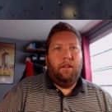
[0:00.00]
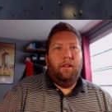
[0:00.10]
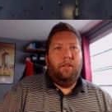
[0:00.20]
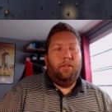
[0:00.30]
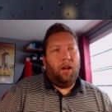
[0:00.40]

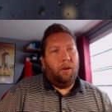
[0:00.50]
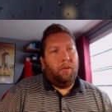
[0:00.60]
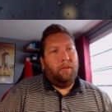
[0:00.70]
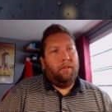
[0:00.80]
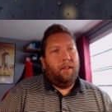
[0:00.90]
So
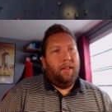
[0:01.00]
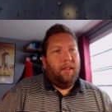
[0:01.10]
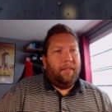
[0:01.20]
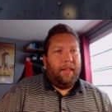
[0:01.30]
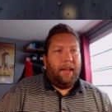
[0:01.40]

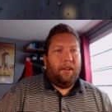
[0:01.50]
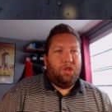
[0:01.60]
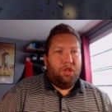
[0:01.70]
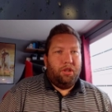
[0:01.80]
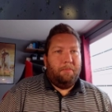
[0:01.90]
that
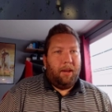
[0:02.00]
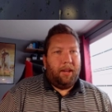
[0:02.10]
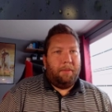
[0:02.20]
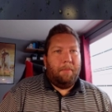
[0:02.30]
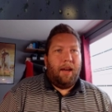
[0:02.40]
should
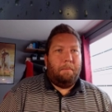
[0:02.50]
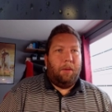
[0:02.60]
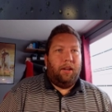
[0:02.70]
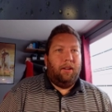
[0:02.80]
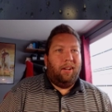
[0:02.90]
make
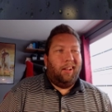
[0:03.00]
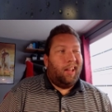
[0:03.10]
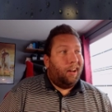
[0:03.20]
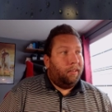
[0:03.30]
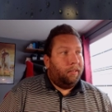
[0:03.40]
mapping a lot